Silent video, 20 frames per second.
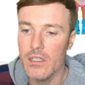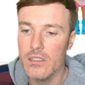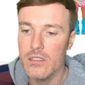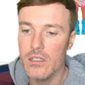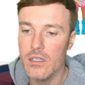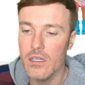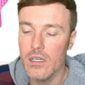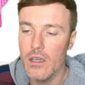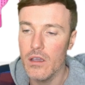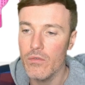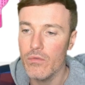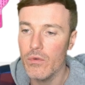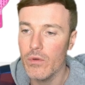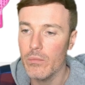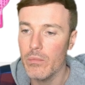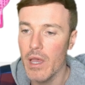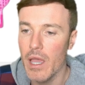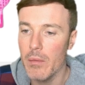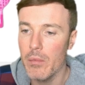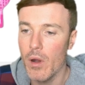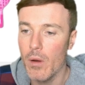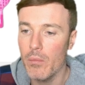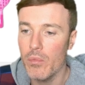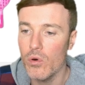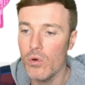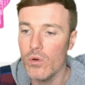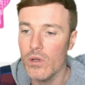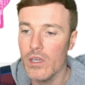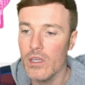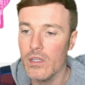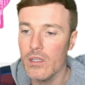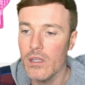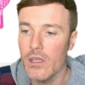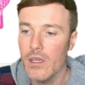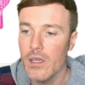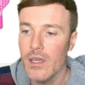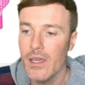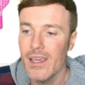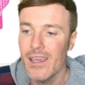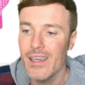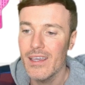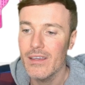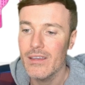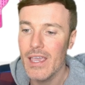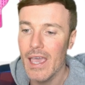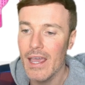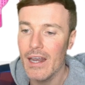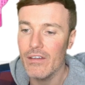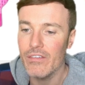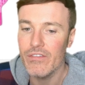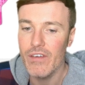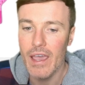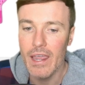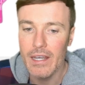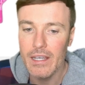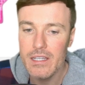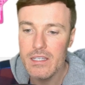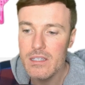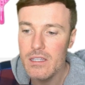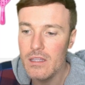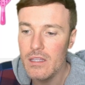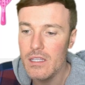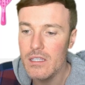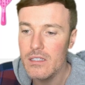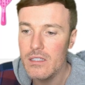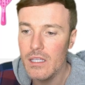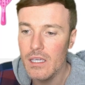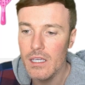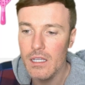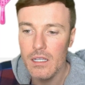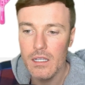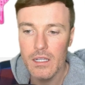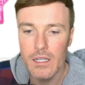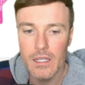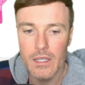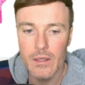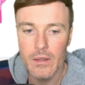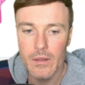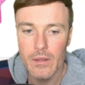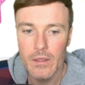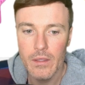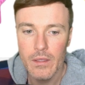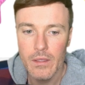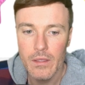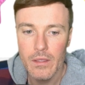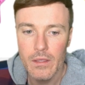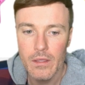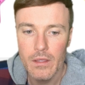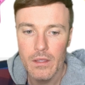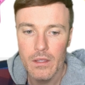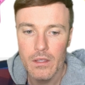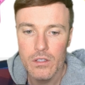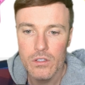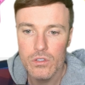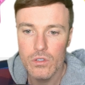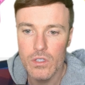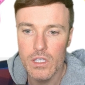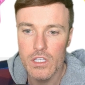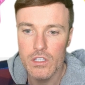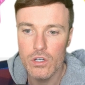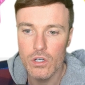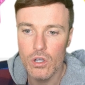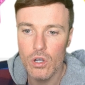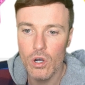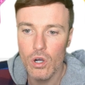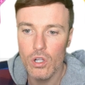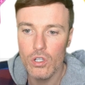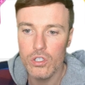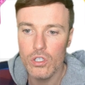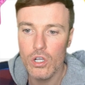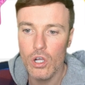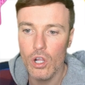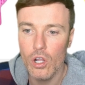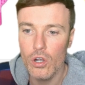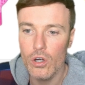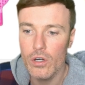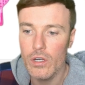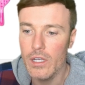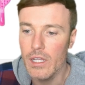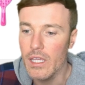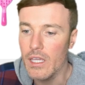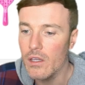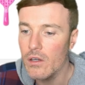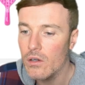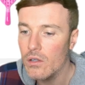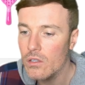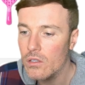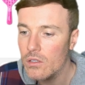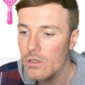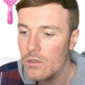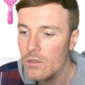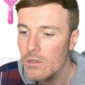Let's say if BuyBot Pro can kind of find this deal. So these are called Color Neon.